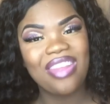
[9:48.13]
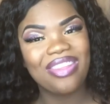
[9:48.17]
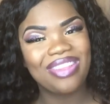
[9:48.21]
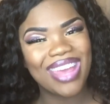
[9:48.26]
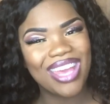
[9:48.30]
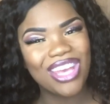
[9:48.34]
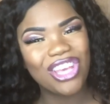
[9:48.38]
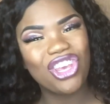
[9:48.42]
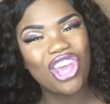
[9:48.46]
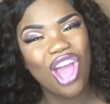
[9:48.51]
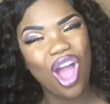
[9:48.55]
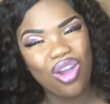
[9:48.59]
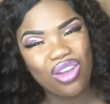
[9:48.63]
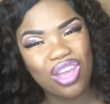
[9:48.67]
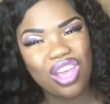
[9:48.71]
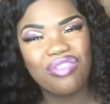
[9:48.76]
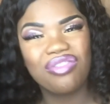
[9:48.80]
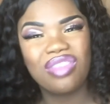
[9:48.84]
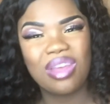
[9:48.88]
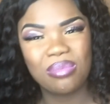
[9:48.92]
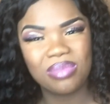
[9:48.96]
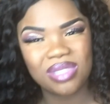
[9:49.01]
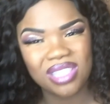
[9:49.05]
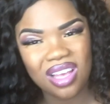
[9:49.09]
Thank you, I'll
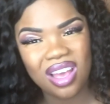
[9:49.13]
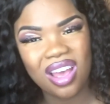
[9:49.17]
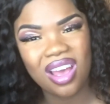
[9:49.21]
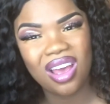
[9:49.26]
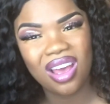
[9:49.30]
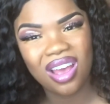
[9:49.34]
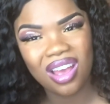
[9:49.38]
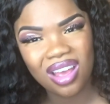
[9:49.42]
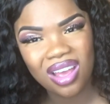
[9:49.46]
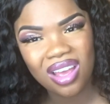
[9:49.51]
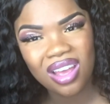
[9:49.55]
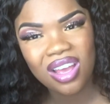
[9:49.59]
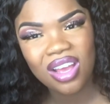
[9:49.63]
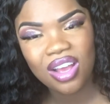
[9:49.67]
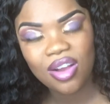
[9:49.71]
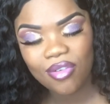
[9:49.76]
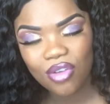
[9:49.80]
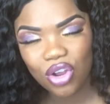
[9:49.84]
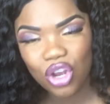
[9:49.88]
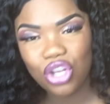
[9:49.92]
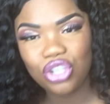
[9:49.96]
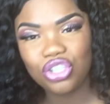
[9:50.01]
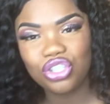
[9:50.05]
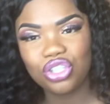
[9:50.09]
give them to her.
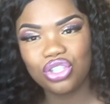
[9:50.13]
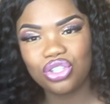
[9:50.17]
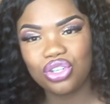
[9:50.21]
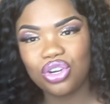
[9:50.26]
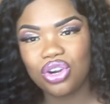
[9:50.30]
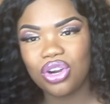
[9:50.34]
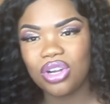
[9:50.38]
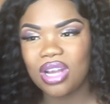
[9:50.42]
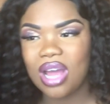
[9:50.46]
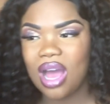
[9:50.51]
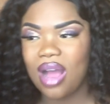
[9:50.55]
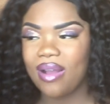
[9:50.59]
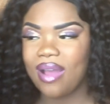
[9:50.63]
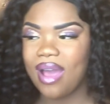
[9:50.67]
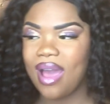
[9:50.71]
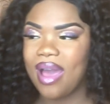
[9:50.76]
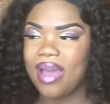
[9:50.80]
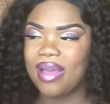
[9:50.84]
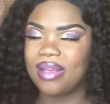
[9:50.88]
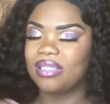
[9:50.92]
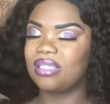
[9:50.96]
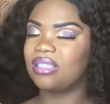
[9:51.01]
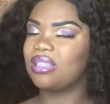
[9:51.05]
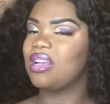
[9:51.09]
Close the door now,
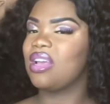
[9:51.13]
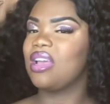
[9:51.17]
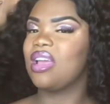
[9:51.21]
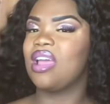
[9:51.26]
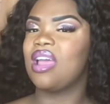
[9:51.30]
guys.